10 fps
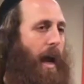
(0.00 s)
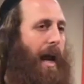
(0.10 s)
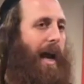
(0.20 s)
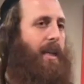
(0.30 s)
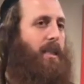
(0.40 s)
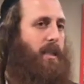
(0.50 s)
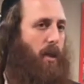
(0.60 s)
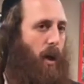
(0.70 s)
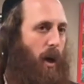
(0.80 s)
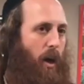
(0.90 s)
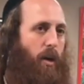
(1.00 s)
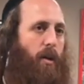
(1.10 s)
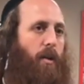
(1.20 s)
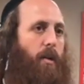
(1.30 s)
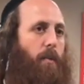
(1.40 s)
I saw
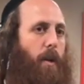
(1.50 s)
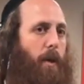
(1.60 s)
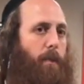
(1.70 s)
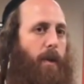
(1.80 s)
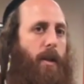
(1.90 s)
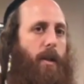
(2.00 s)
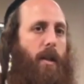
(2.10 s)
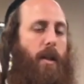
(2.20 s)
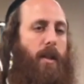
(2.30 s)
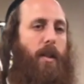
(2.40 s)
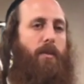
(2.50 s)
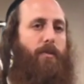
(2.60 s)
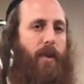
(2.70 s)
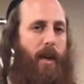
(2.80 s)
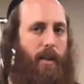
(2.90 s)
people that
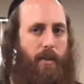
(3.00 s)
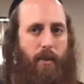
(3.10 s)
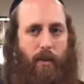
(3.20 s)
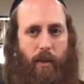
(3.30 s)
failed.